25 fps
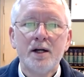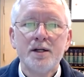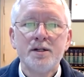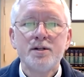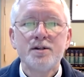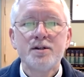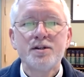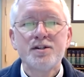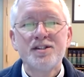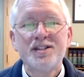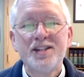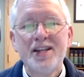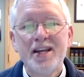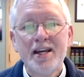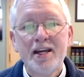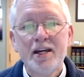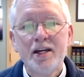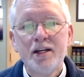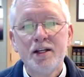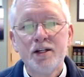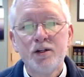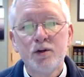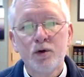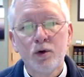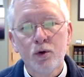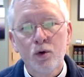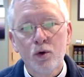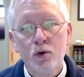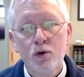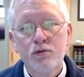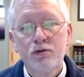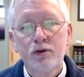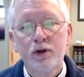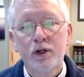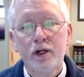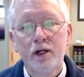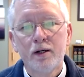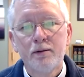understand or
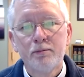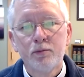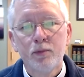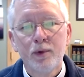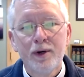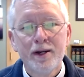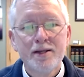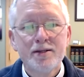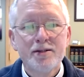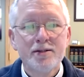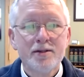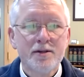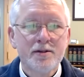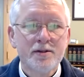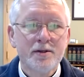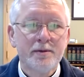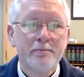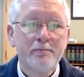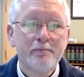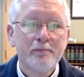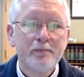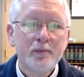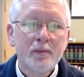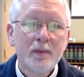overcome racism.